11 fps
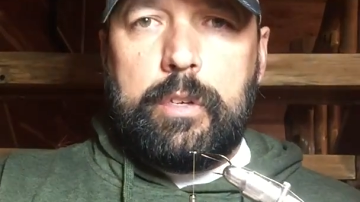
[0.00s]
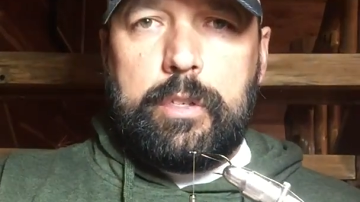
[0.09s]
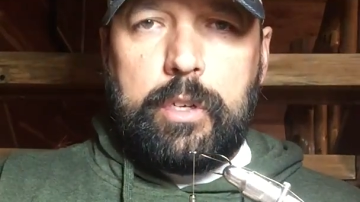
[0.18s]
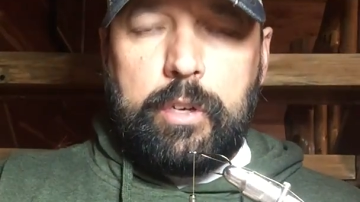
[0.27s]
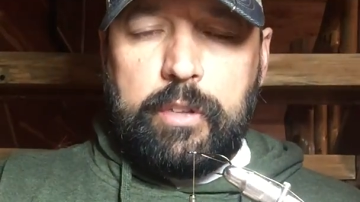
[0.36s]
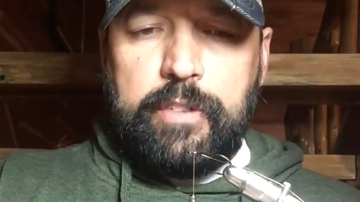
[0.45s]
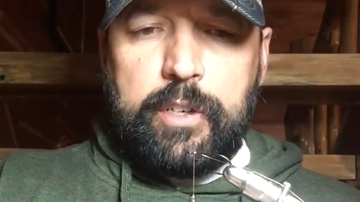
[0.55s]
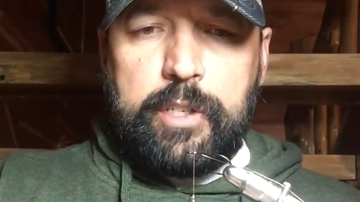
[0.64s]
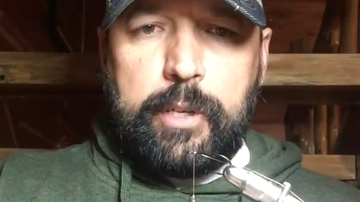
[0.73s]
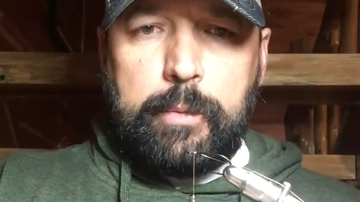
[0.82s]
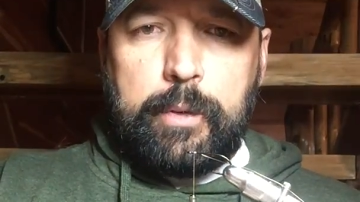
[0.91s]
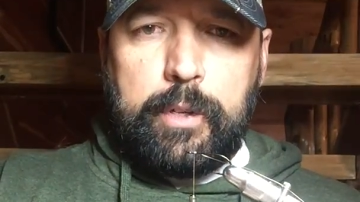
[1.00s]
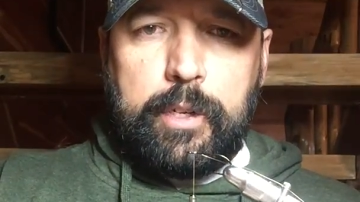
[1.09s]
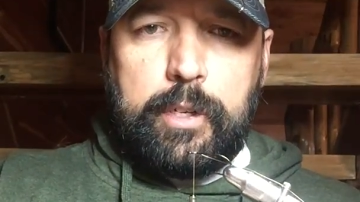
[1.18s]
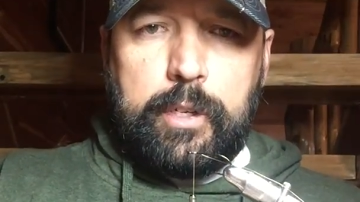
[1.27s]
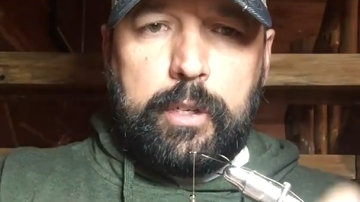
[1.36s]
So the first thing we're
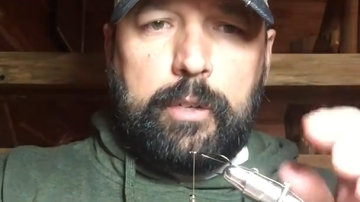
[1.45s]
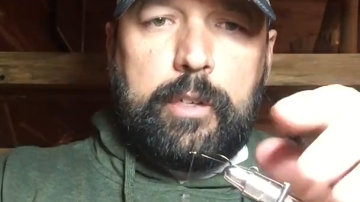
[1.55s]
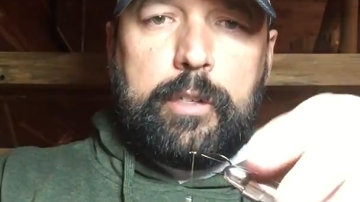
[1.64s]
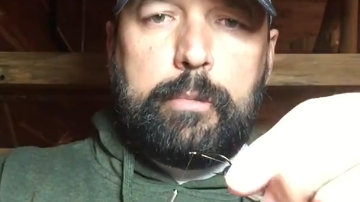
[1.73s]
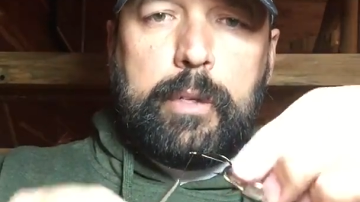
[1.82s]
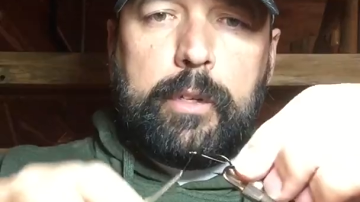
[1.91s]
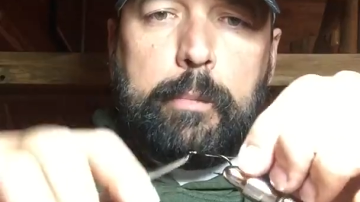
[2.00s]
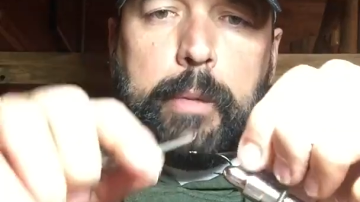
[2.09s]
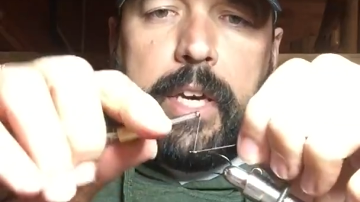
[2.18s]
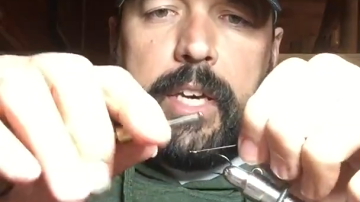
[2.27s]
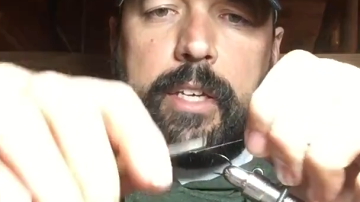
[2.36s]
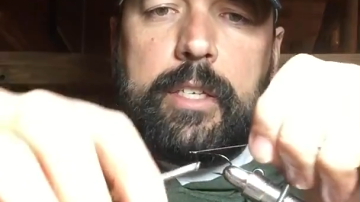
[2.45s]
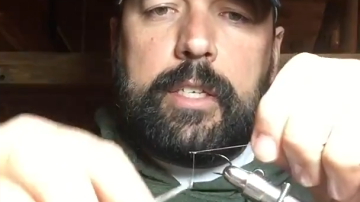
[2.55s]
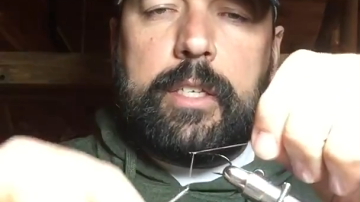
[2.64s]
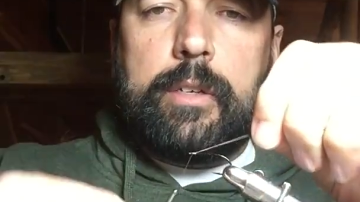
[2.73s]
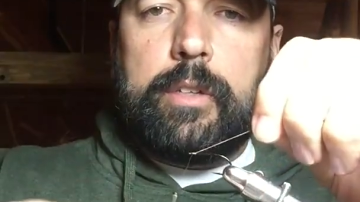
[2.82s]
going to do is build a
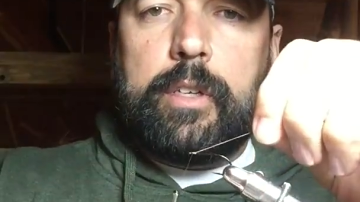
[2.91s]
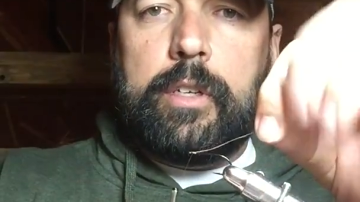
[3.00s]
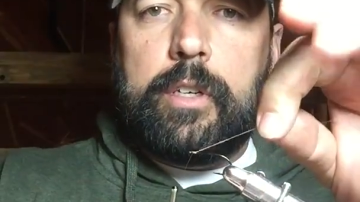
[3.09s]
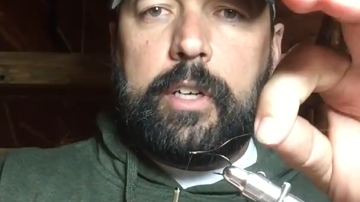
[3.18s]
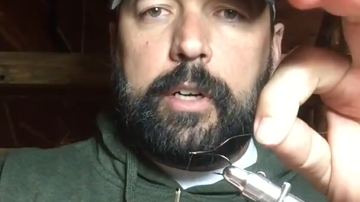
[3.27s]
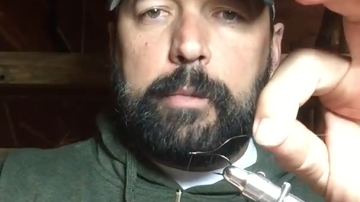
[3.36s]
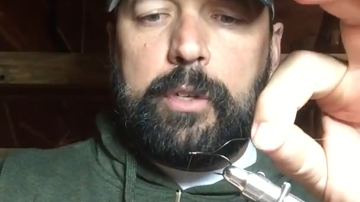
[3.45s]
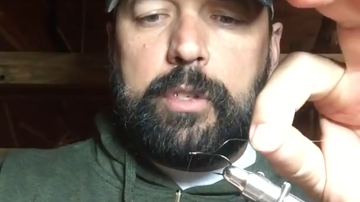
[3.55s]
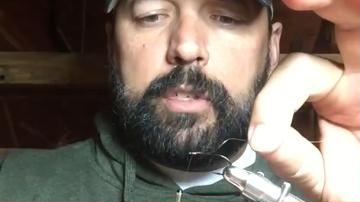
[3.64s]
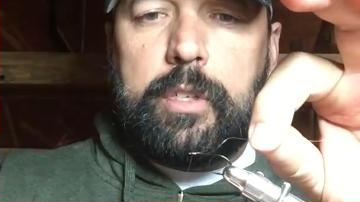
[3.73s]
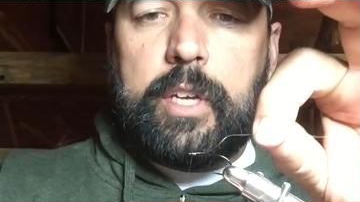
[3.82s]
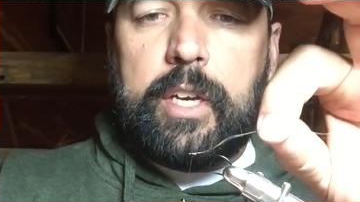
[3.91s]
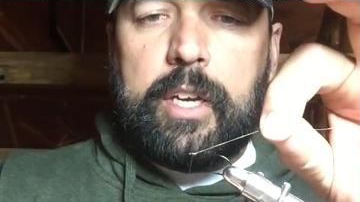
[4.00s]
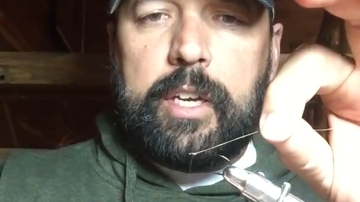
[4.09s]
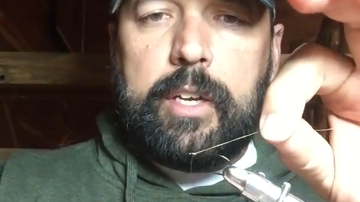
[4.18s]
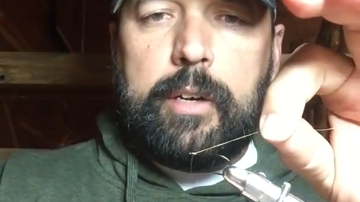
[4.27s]
base on the hook. I'm using
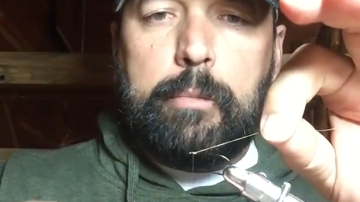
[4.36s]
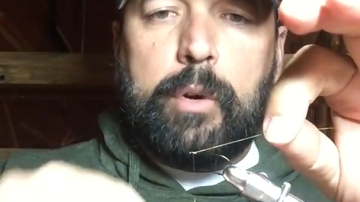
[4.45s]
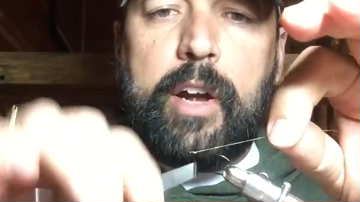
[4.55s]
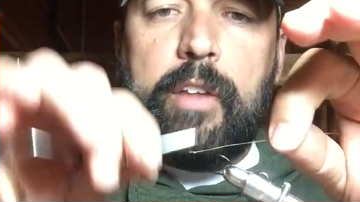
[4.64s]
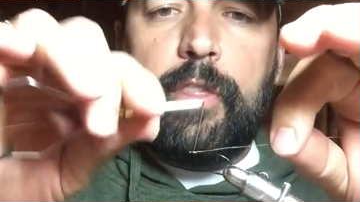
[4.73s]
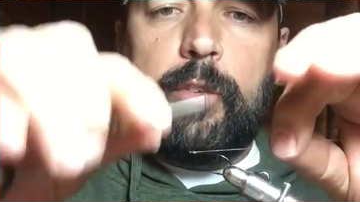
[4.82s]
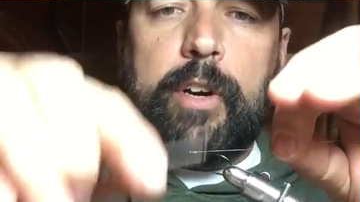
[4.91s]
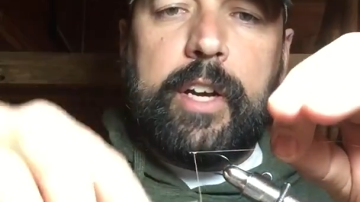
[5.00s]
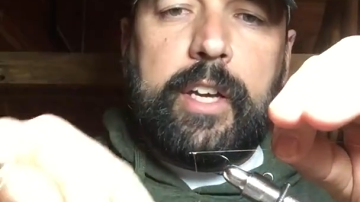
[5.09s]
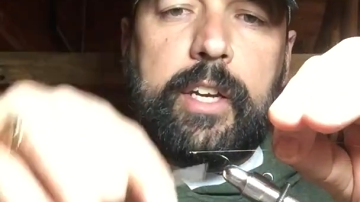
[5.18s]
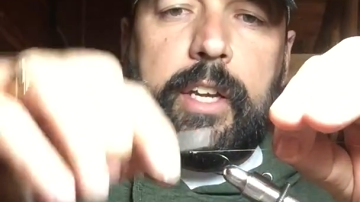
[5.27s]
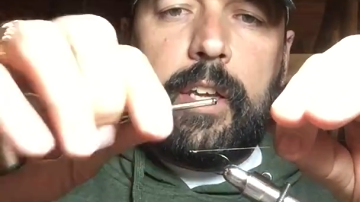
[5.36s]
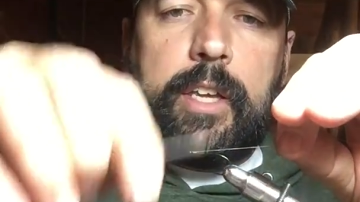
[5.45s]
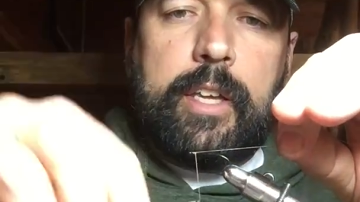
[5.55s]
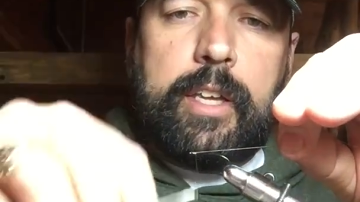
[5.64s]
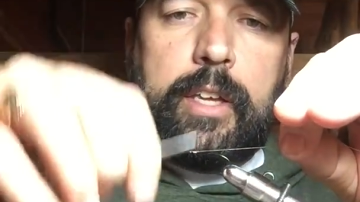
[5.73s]
a brown thread.
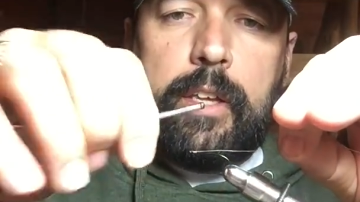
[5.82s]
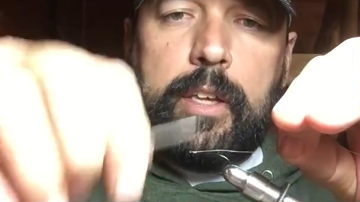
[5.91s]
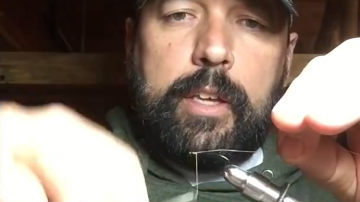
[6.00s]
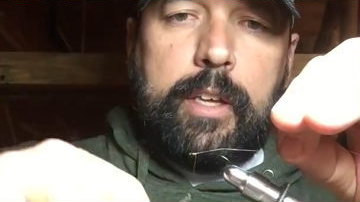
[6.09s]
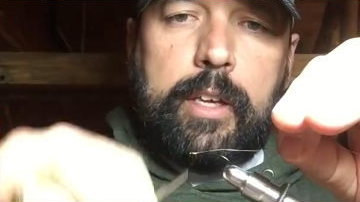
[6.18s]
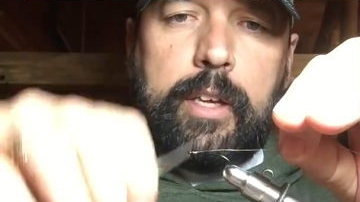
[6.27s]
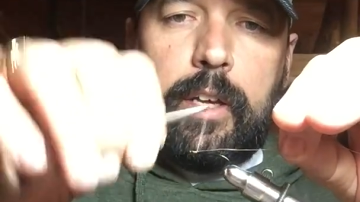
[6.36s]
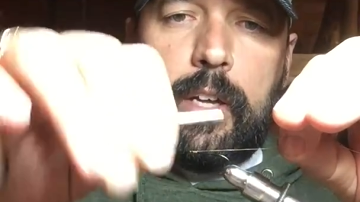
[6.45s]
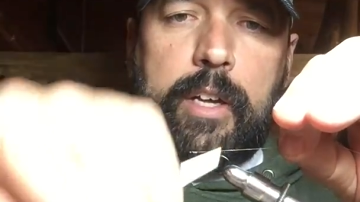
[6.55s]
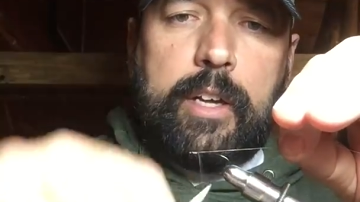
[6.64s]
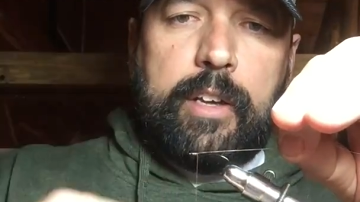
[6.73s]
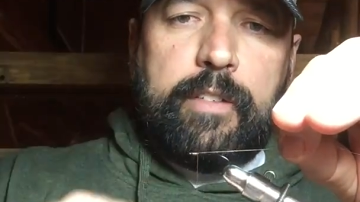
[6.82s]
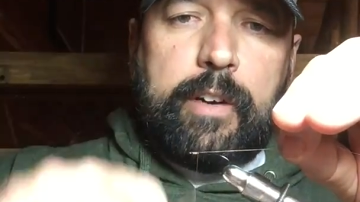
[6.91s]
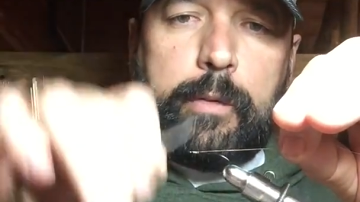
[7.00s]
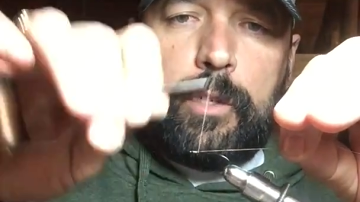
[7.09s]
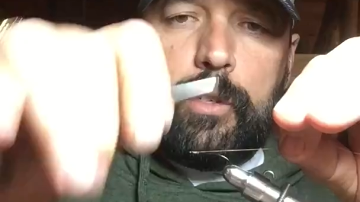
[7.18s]
If
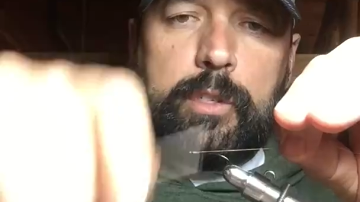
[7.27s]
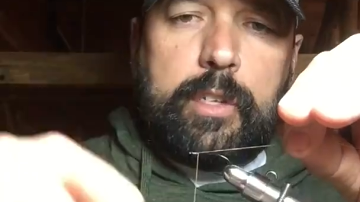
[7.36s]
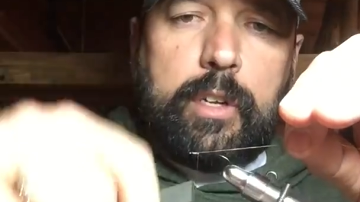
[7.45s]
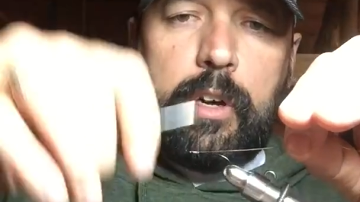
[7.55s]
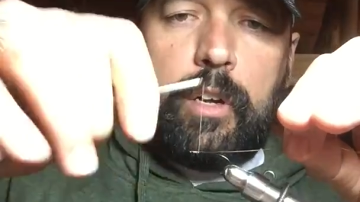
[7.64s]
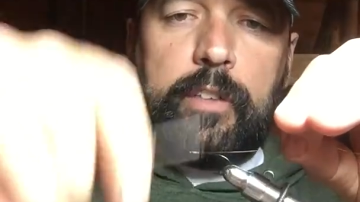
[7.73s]
I was using making